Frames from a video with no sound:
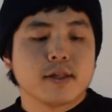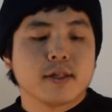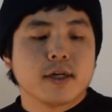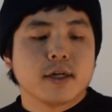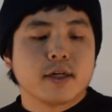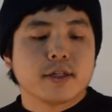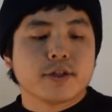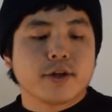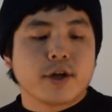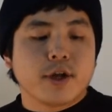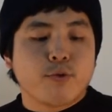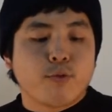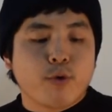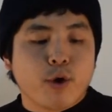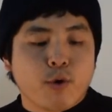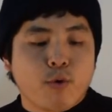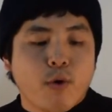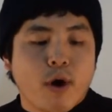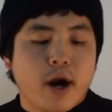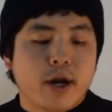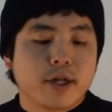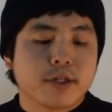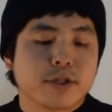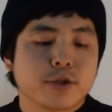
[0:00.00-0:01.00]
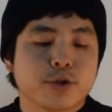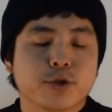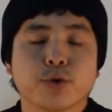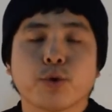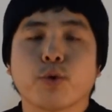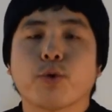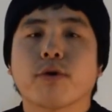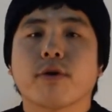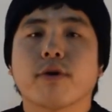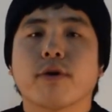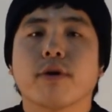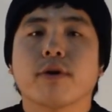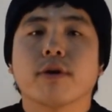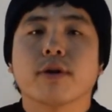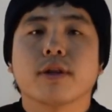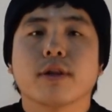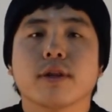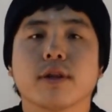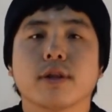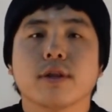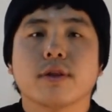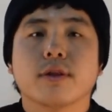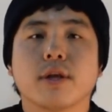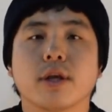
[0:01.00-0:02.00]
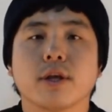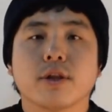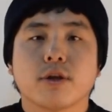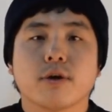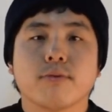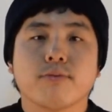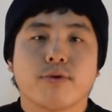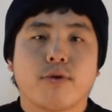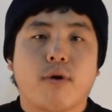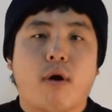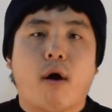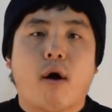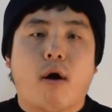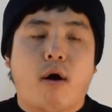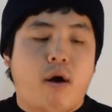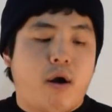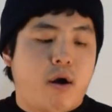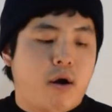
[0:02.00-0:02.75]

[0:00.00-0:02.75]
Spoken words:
So it requires a shorter TWR.